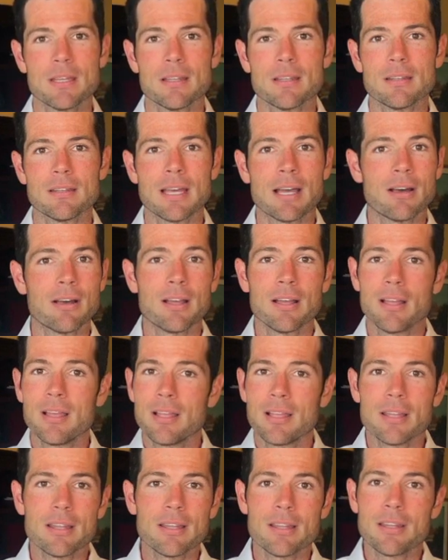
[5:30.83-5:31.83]
Now,
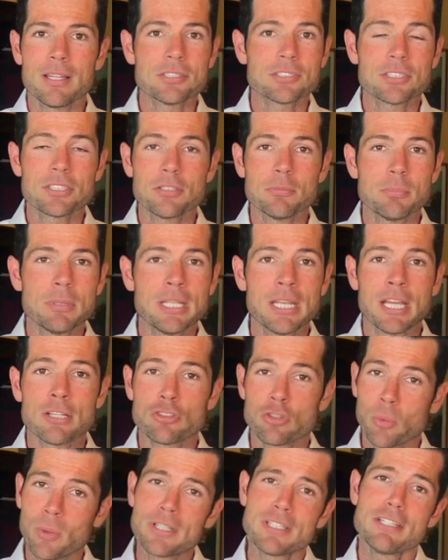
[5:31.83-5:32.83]
this could be a
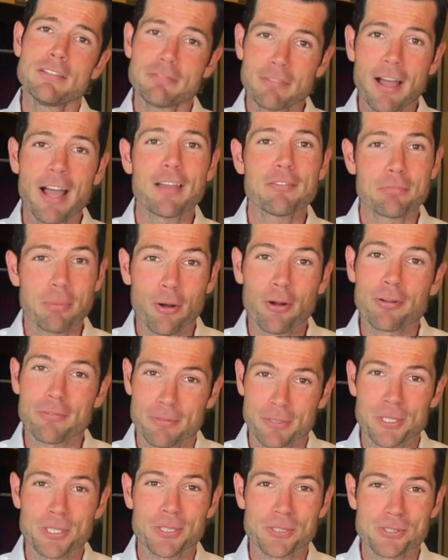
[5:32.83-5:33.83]
25-part
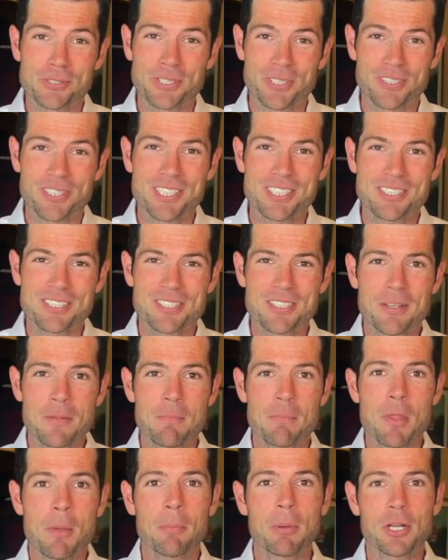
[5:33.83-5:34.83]
video series,
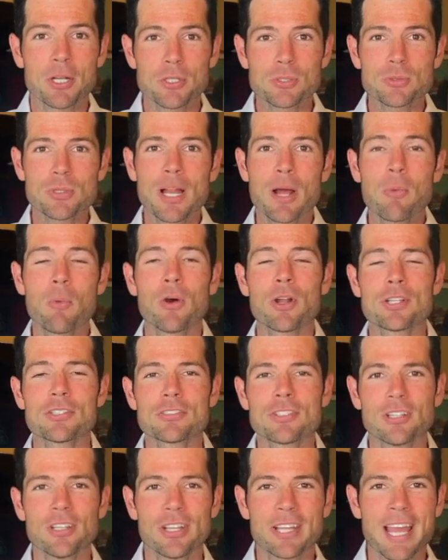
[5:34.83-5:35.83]
but here's what I want us
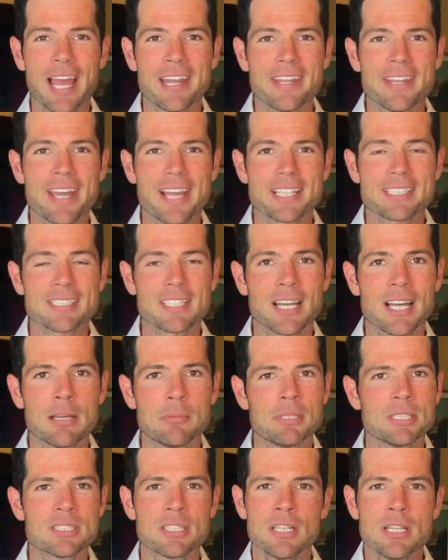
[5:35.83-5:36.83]
to look at next
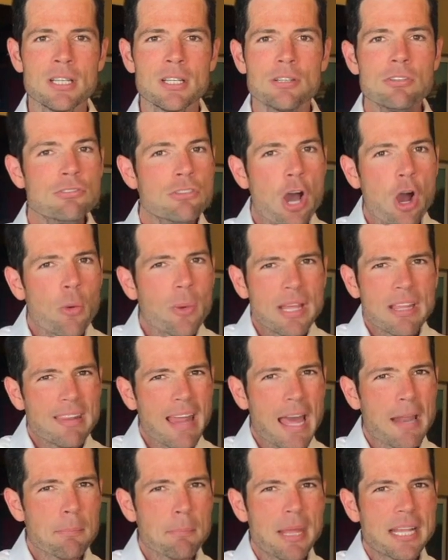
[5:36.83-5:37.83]
time is knowing
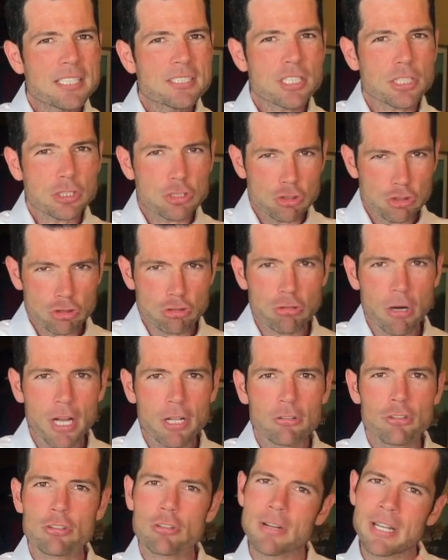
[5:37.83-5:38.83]
that basic
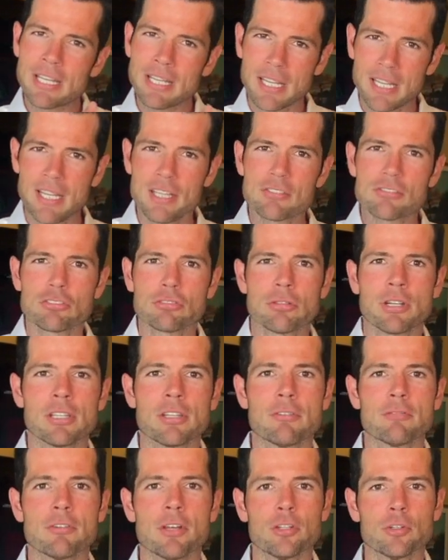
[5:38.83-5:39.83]
structure and history of
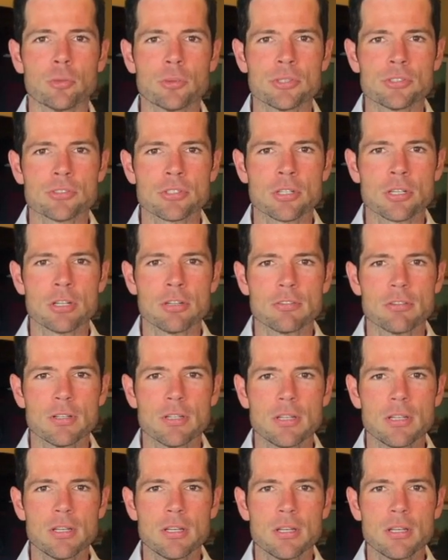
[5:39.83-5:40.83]
the Federal Reserve.
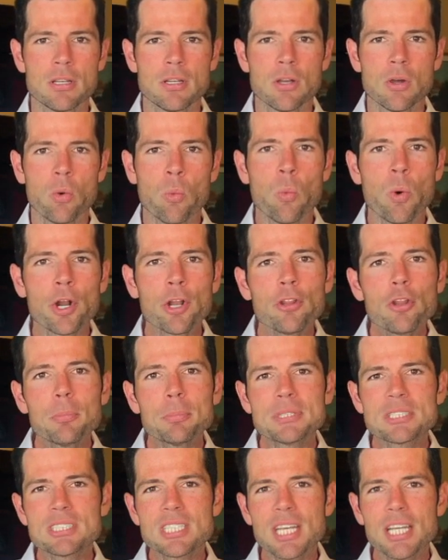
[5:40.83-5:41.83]
What are the
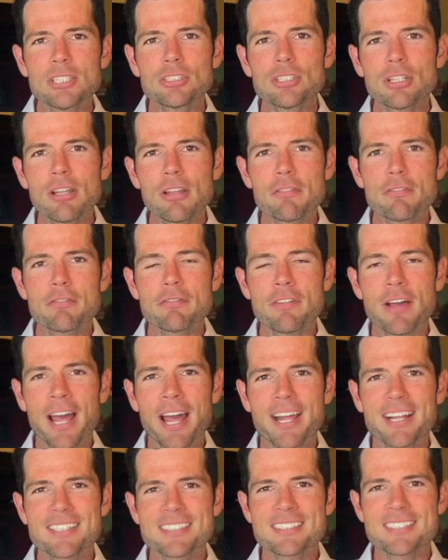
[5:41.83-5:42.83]
potential
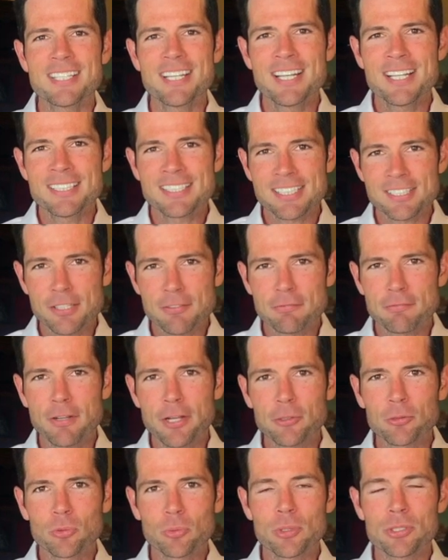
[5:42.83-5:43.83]
effects that the
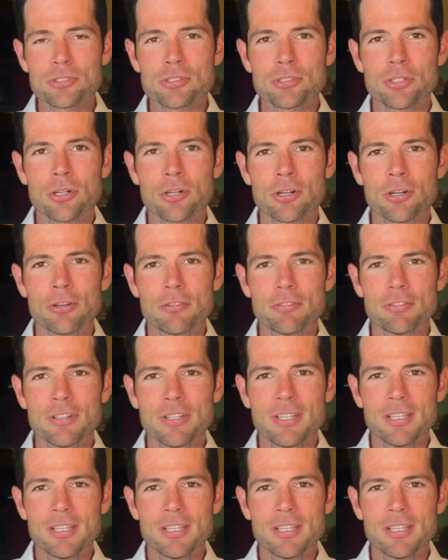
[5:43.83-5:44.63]
Federal Reserve